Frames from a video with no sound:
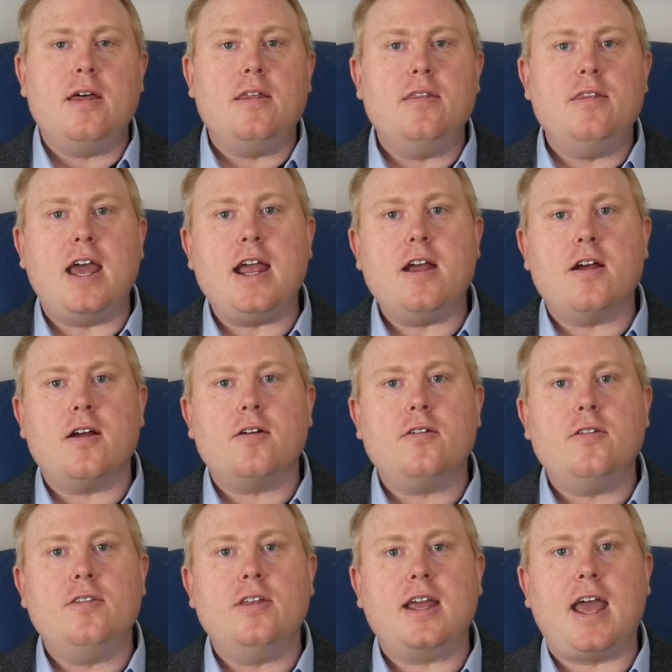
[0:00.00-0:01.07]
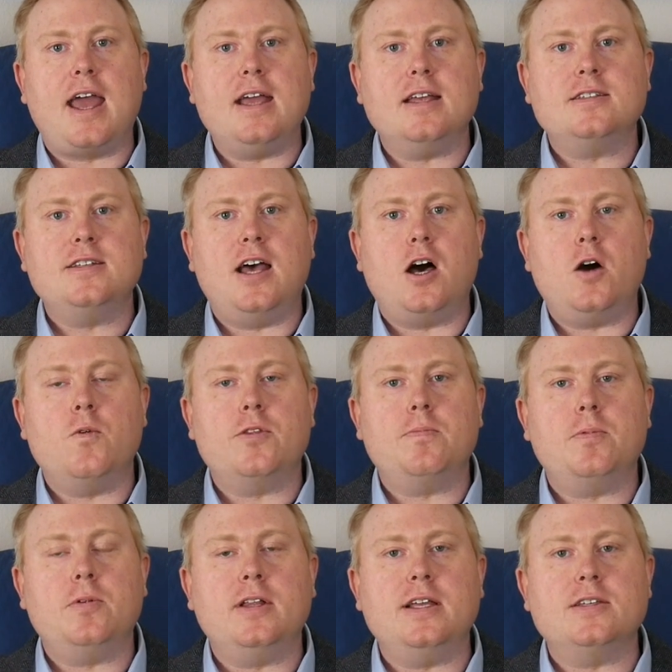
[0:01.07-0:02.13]
There, the case dealt
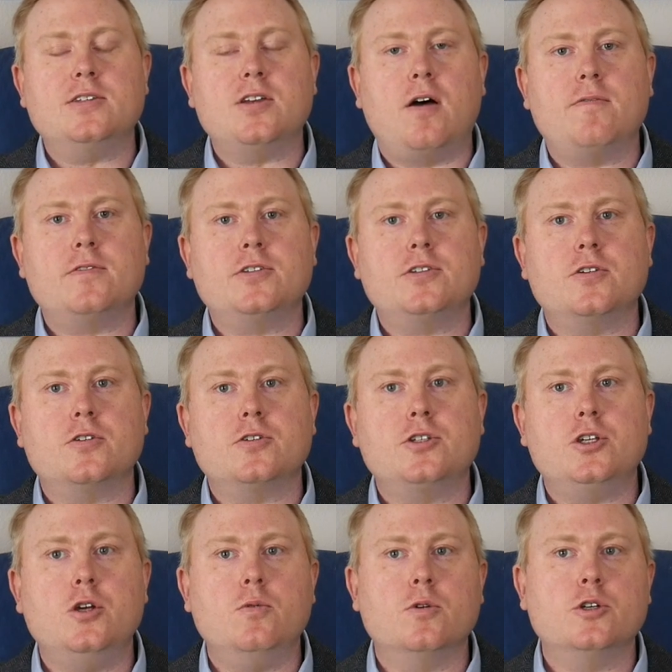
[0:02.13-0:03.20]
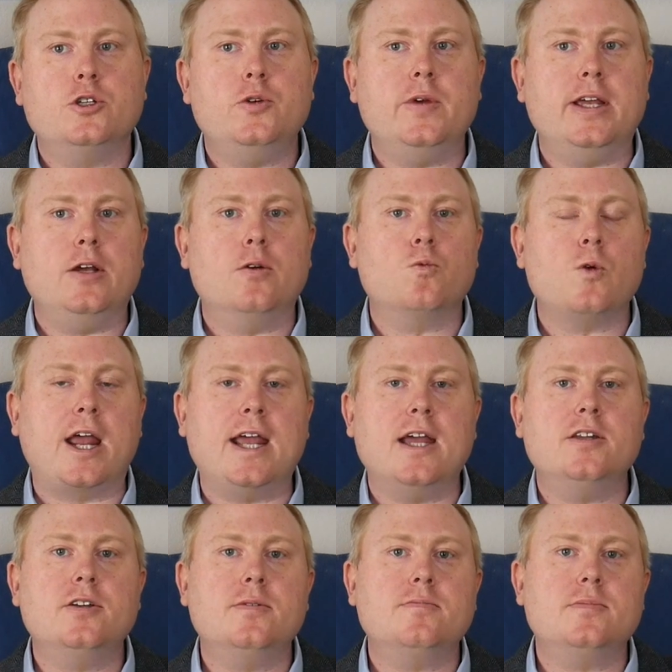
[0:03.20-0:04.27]
with police officers who were doing
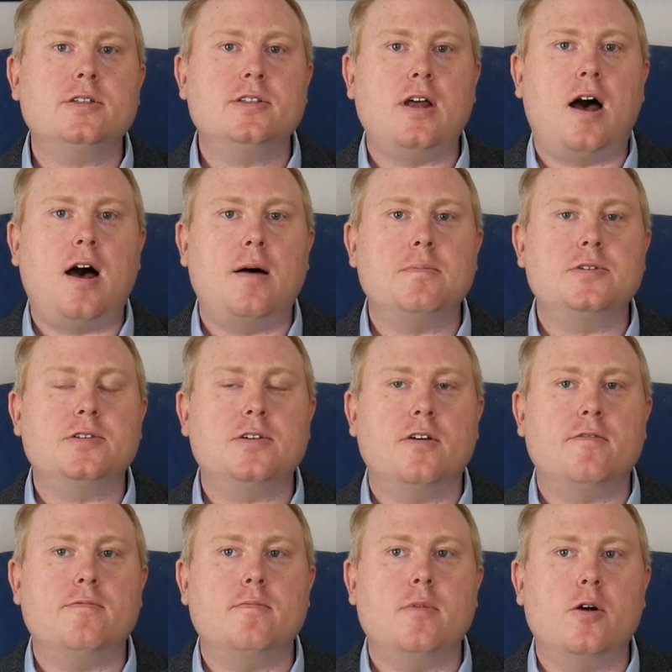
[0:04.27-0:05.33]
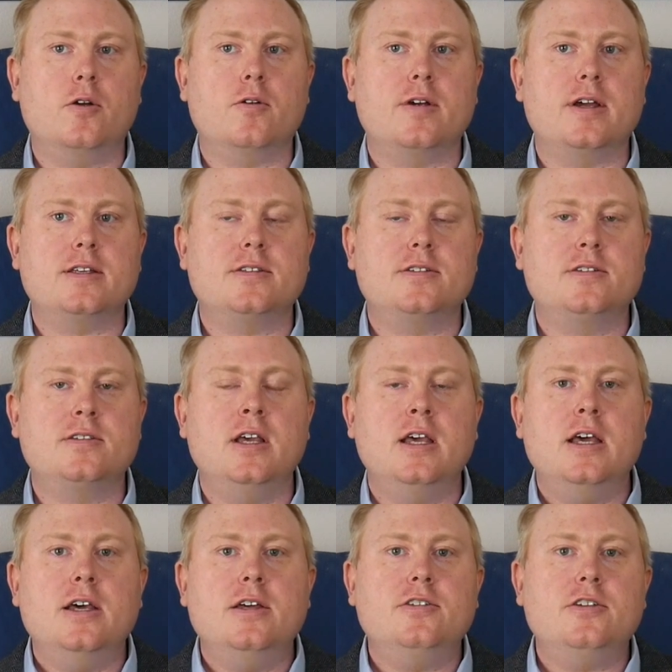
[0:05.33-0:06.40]
random stops of motorists
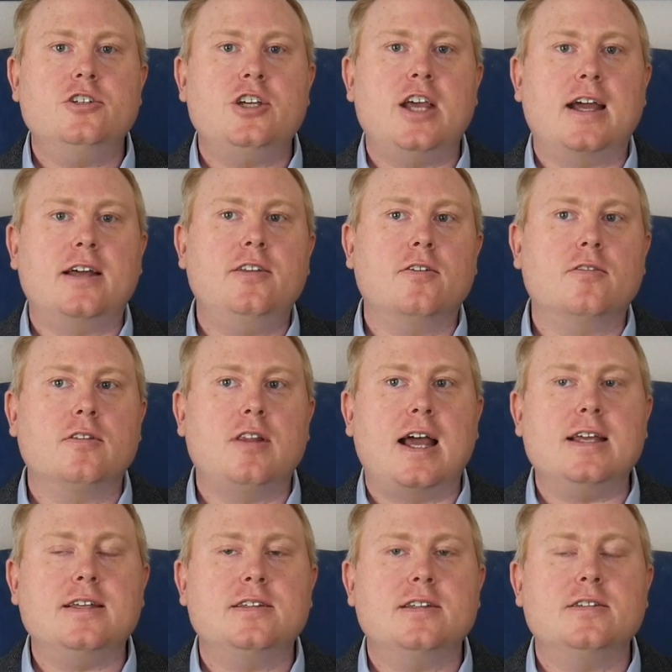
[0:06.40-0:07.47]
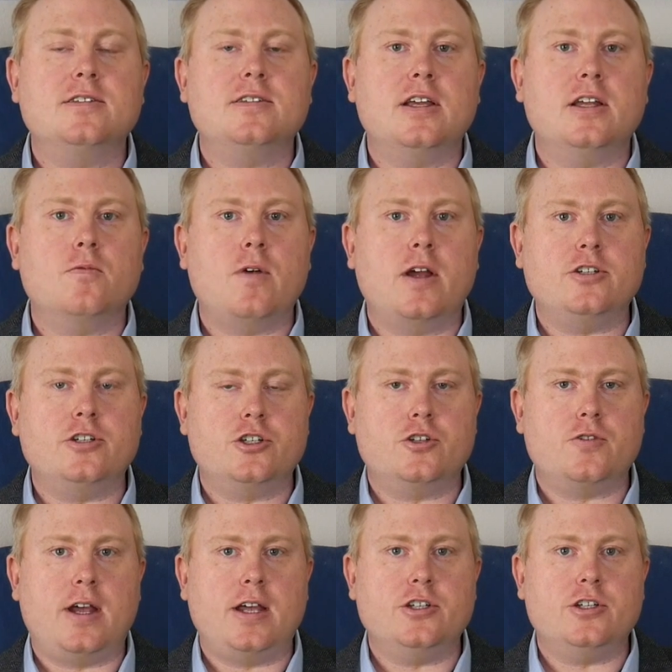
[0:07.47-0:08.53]
to check their license and
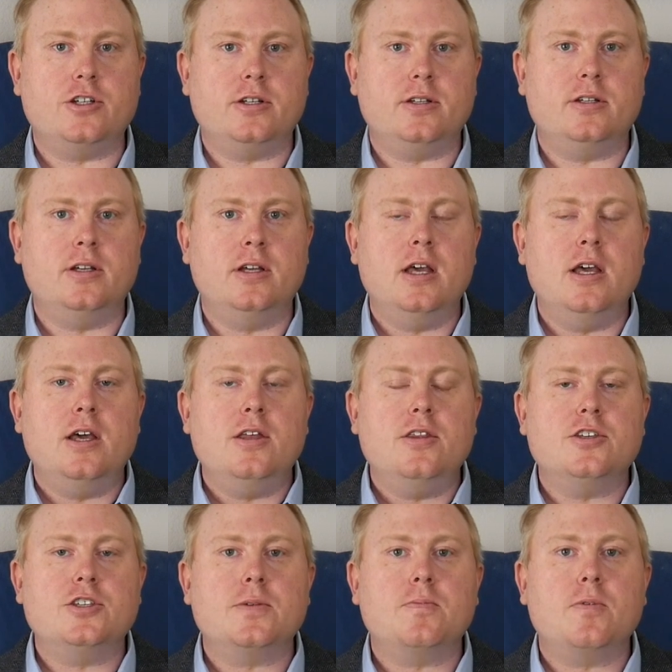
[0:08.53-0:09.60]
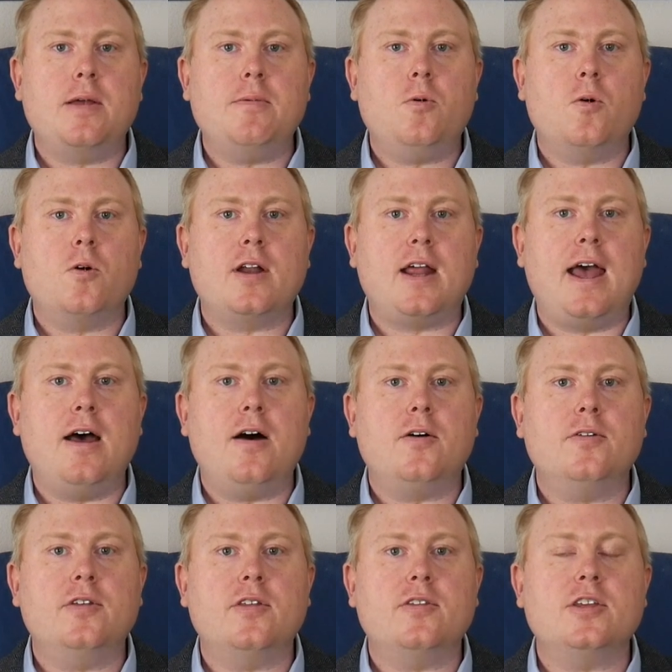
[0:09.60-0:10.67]
registration. The Supreme Court
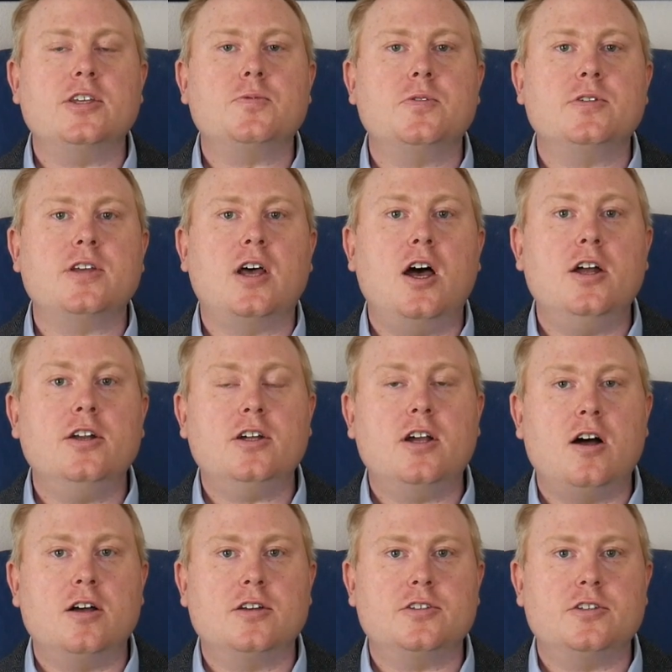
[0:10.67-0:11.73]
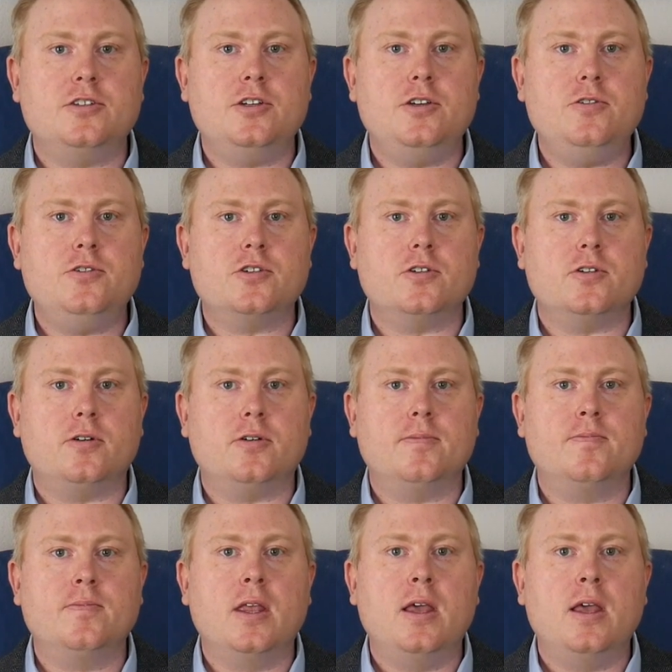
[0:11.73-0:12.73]
held that this was unconstitutional